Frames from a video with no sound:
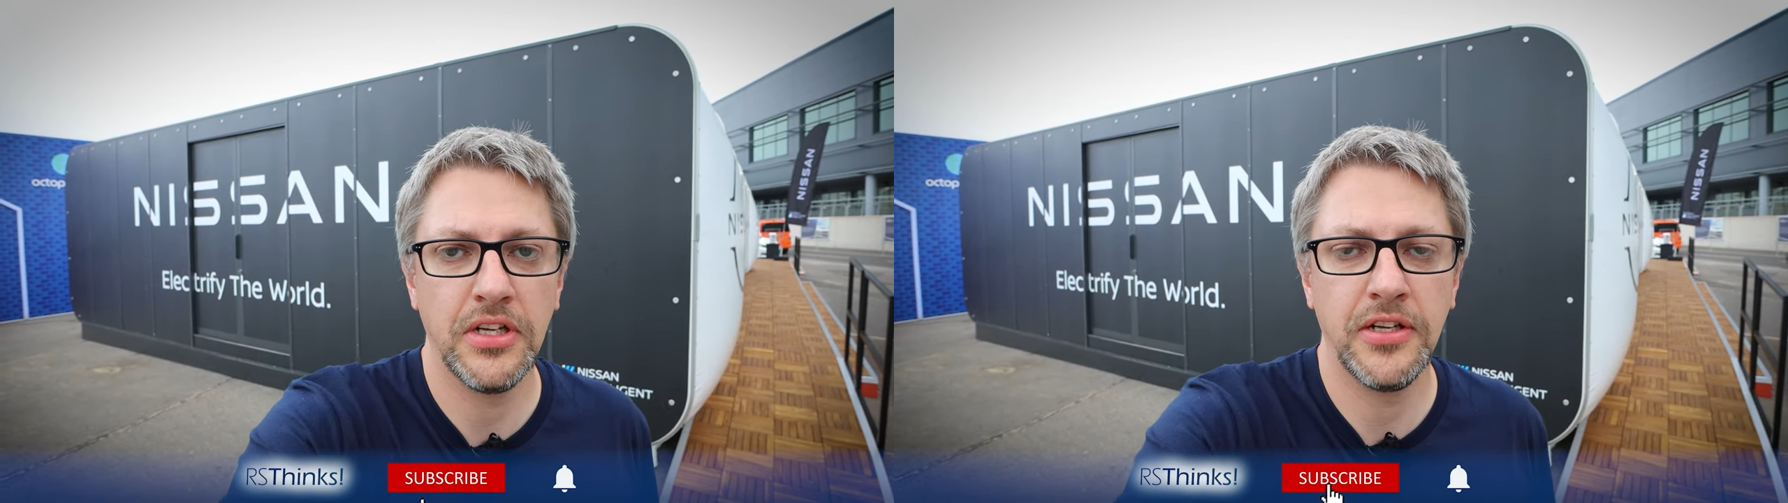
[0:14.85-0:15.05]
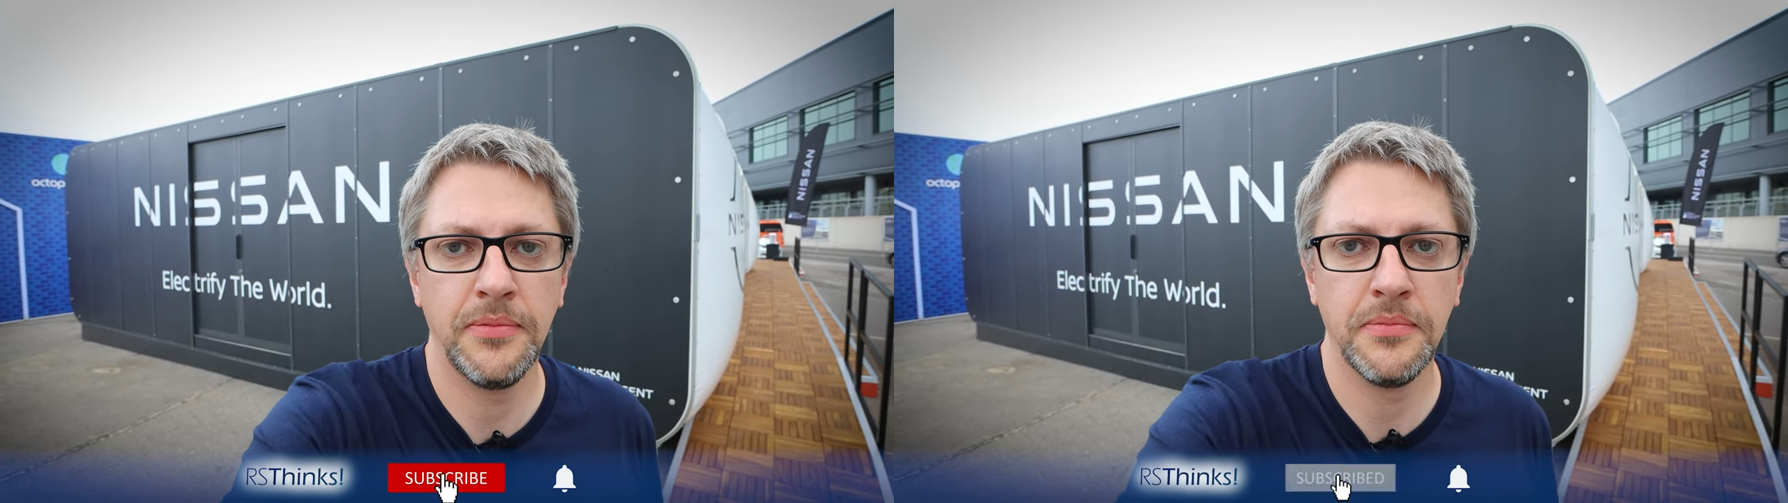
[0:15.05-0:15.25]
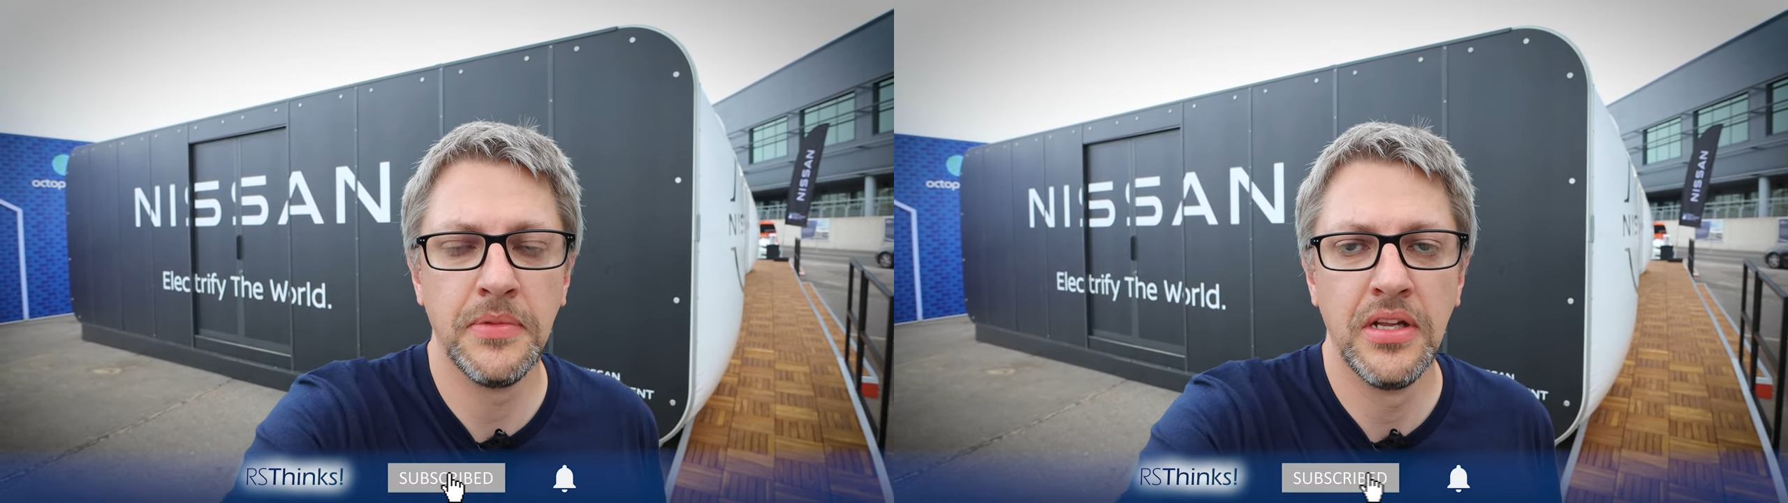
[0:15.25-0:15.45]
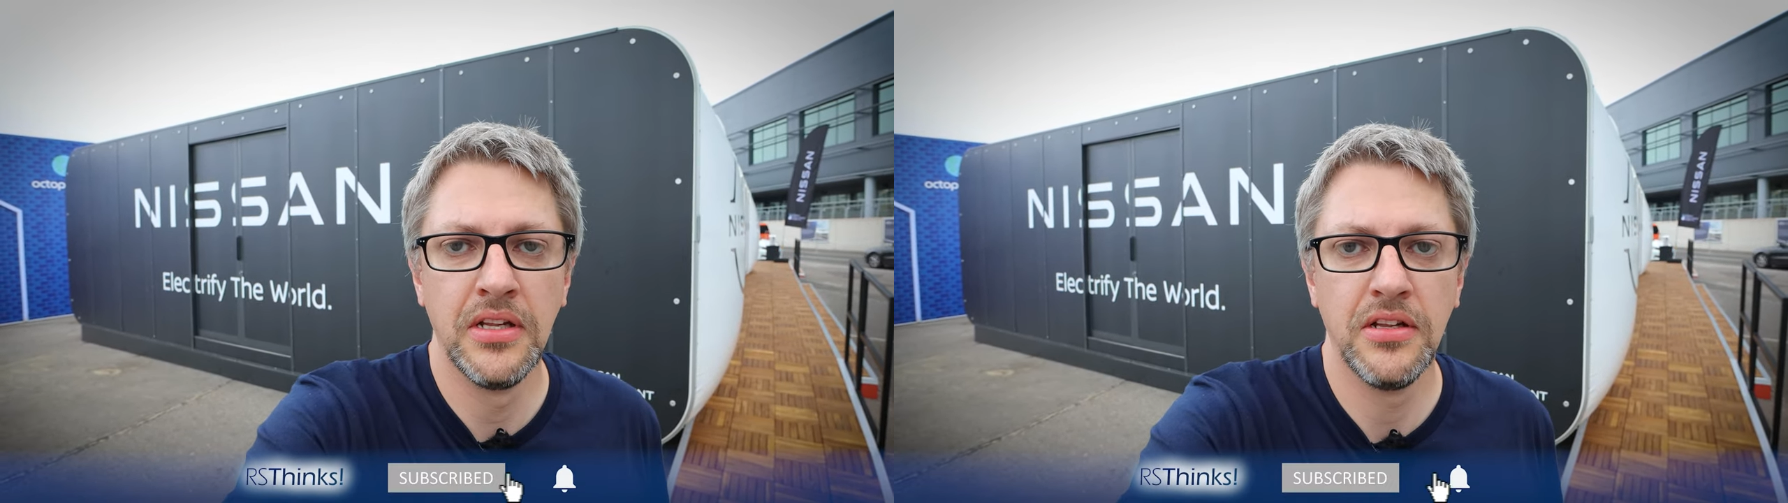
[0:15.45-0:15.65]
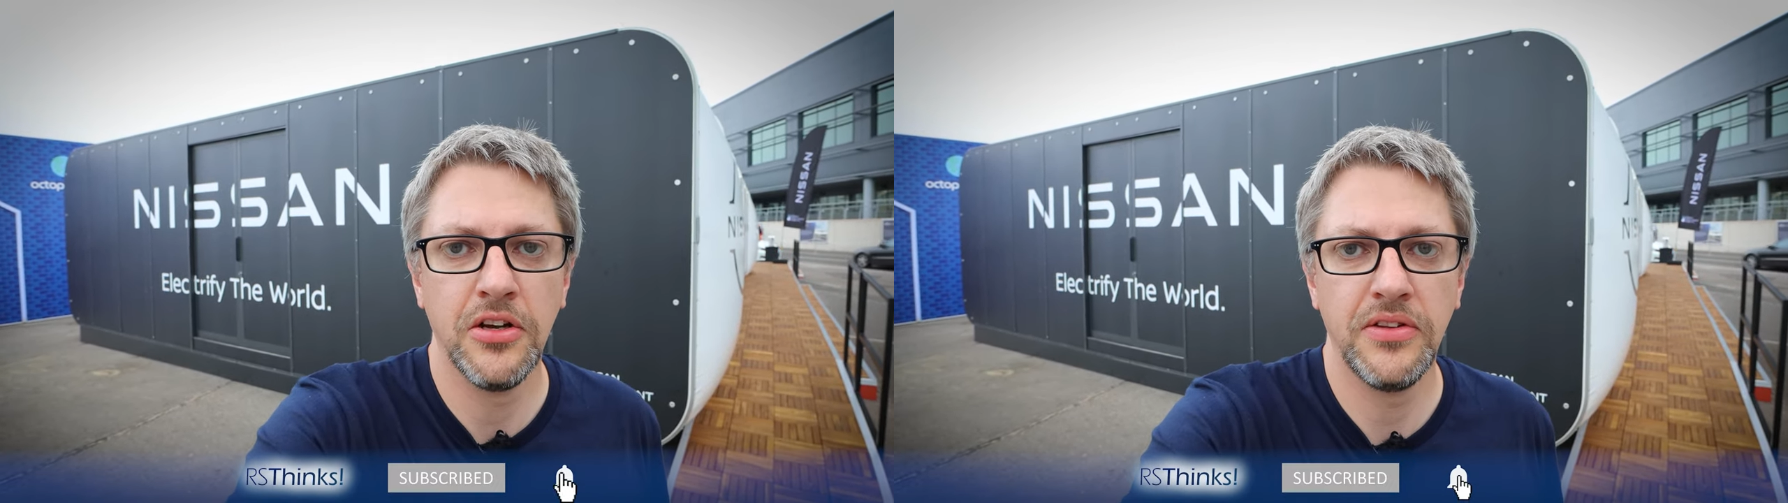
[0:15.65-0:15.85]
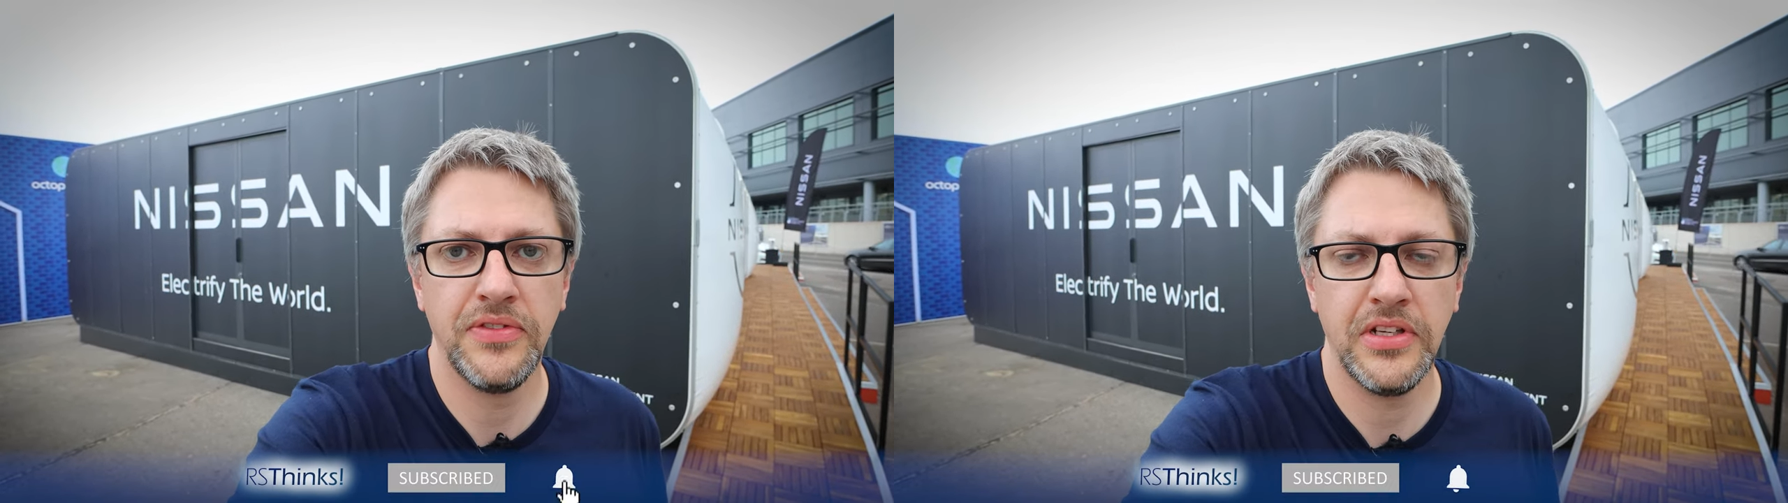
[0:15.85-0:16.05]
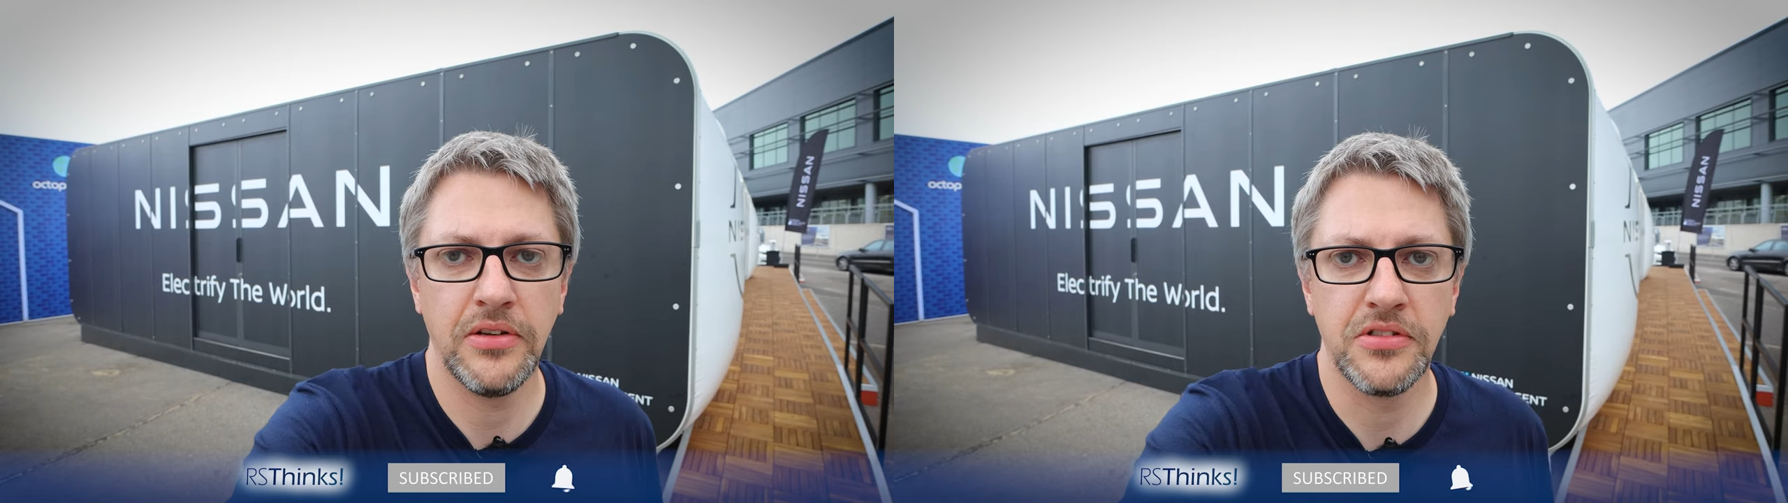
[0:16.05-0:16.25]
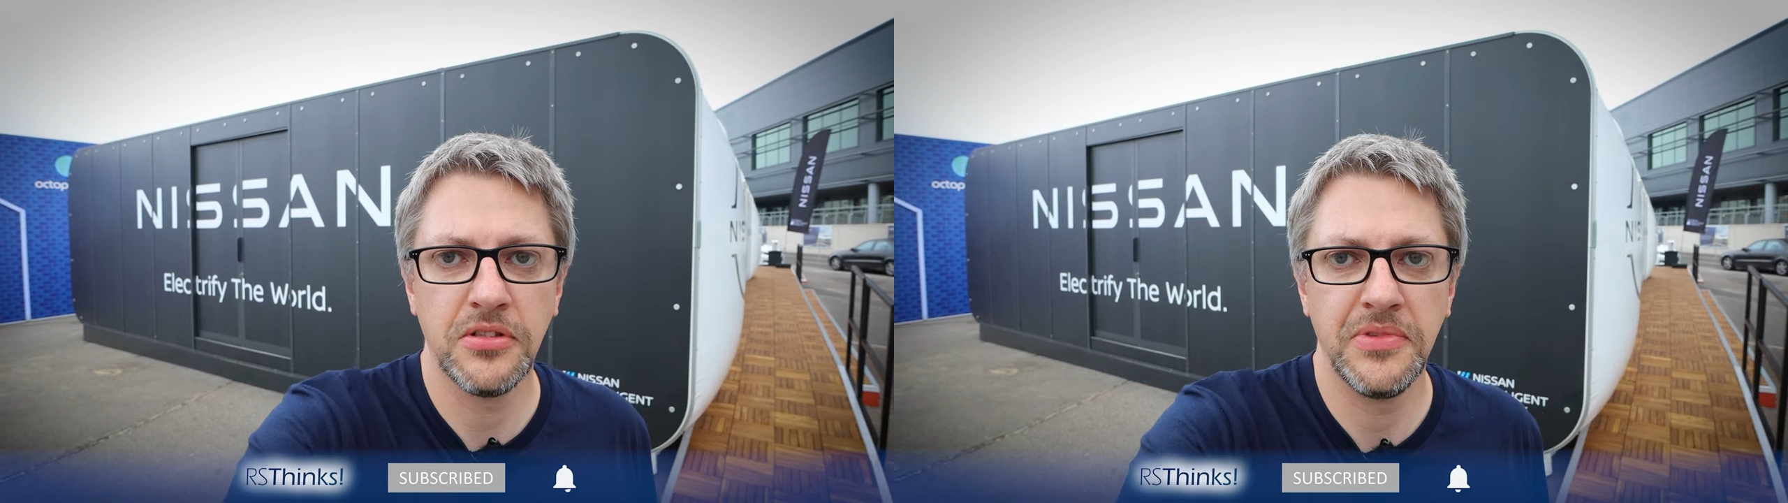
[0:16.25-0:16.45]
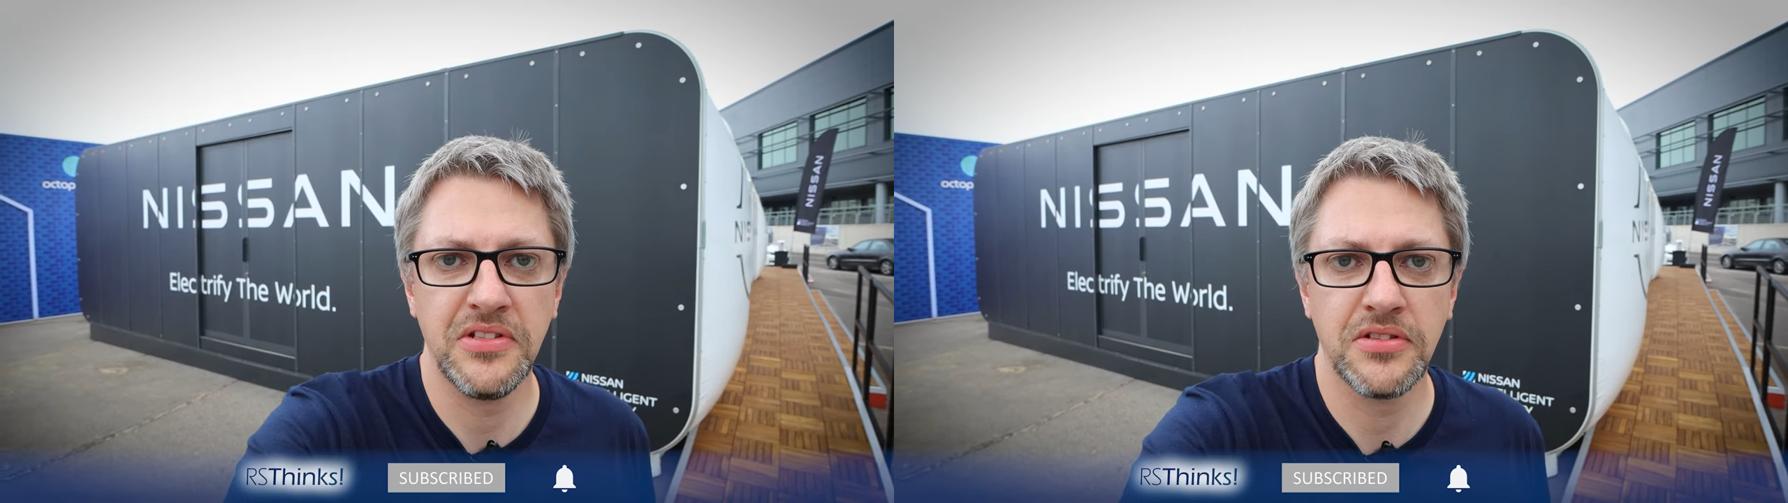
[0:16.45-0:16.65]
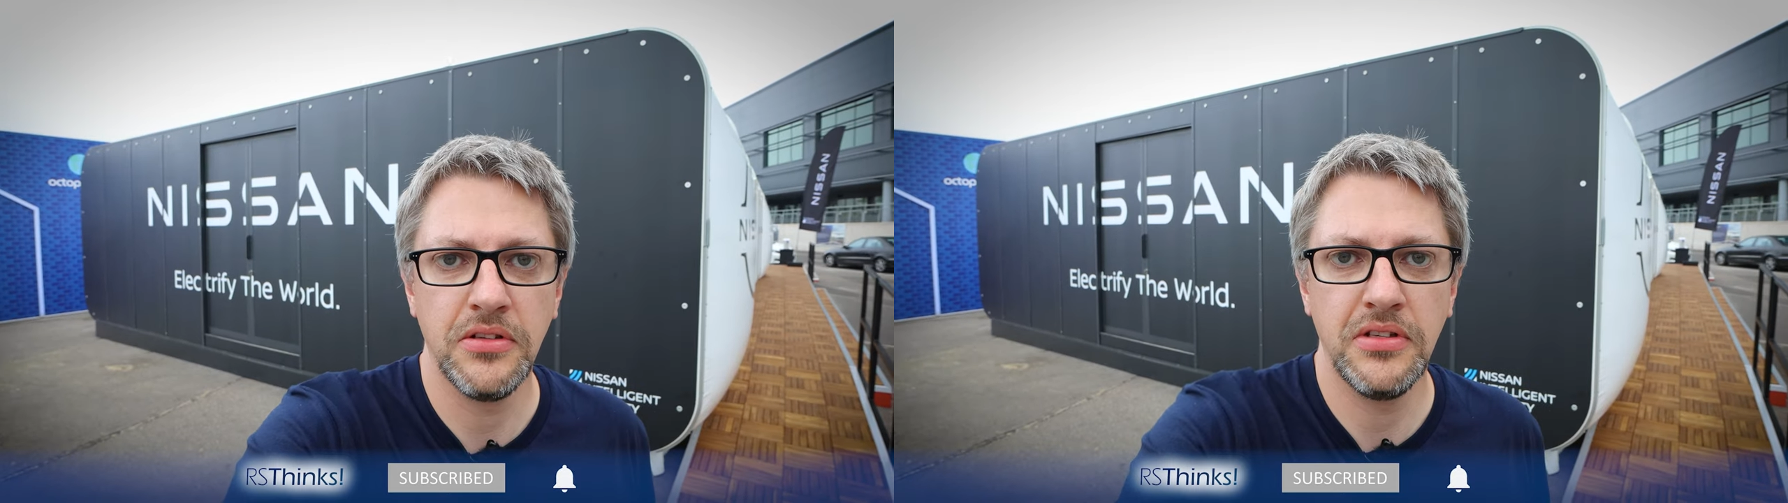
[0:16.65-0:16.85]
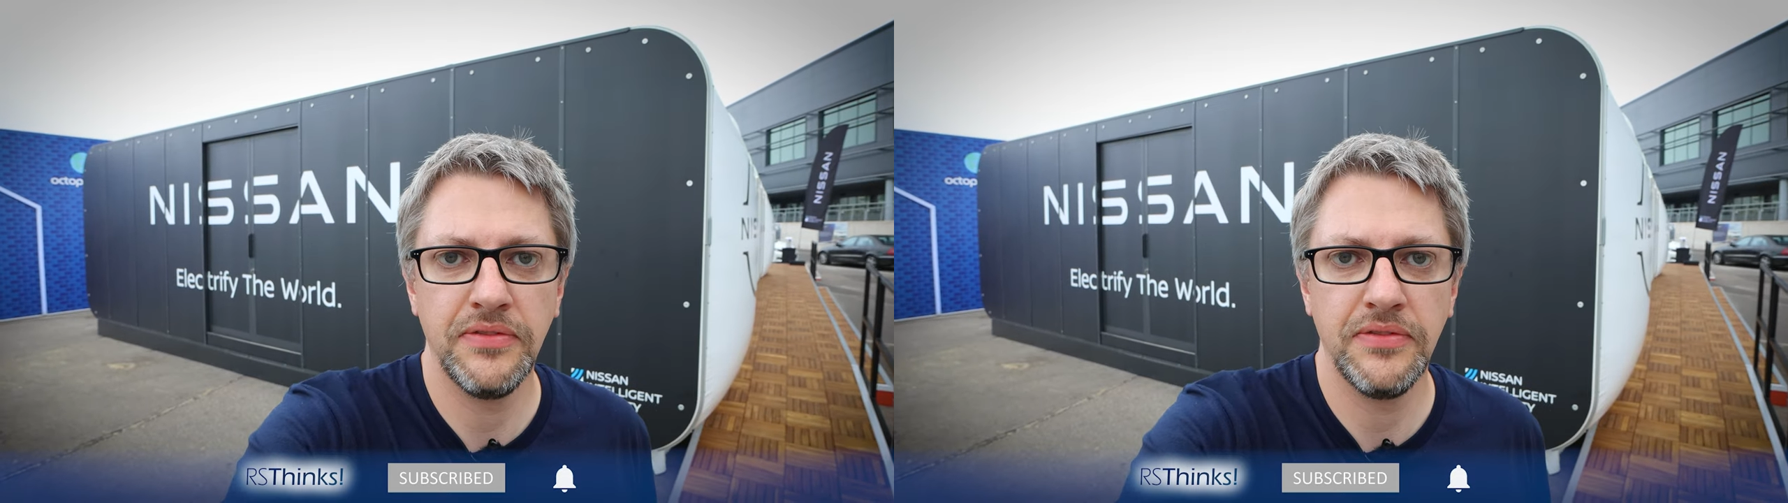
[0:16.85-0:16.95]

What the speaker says: Other videos coming soon